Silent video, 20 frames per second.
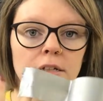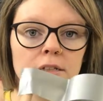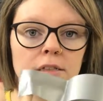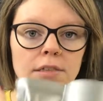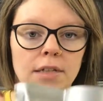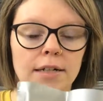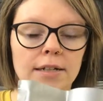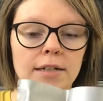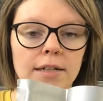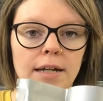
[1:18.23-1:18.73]

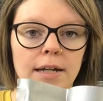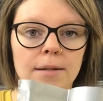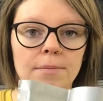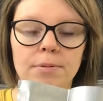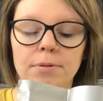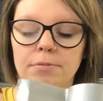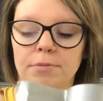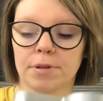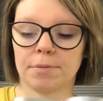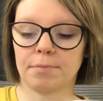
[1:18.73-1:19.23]
duct tape
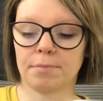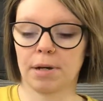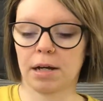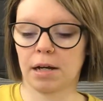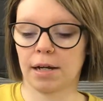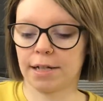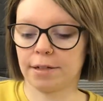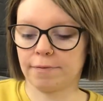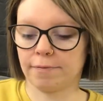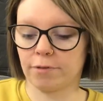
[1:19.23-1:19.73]
with
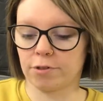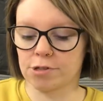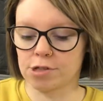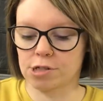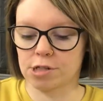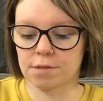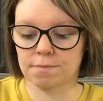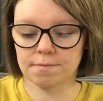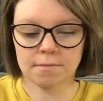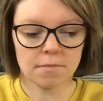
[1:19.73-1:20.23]
my
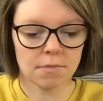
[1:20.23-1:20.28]
version.